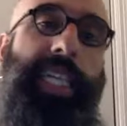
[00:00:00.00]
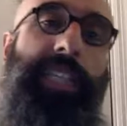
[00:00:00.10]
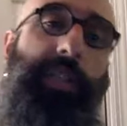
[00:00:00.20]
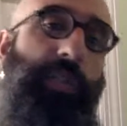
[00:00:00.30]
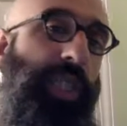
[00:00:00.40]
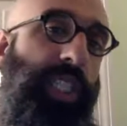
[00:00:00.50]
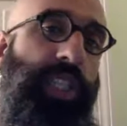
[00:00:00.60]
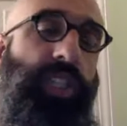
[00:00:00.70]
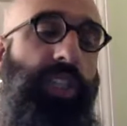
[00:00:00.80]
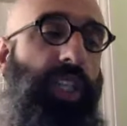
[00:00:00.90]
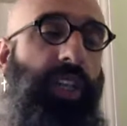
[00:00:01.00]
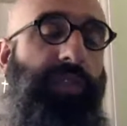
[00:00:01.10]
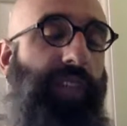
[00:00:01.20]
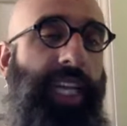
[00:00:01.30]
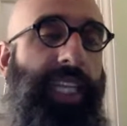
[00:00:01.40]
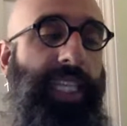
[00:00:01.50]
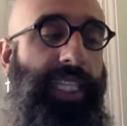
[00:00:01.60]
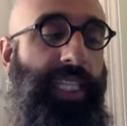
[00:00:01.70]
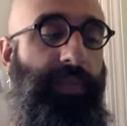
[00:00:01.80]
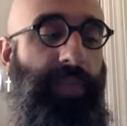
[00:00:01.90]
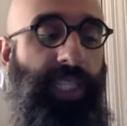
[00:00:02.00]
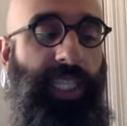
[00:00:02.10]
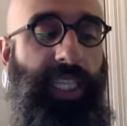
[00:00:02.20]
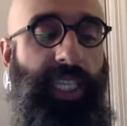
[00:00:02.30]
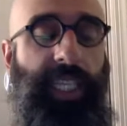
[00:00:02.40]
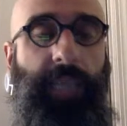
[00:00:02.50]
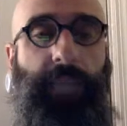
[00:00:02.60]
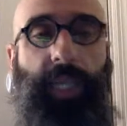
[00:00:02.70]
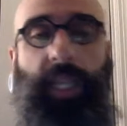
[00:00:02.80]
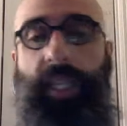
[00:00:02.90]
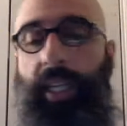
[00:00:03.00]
the British violated immediately, but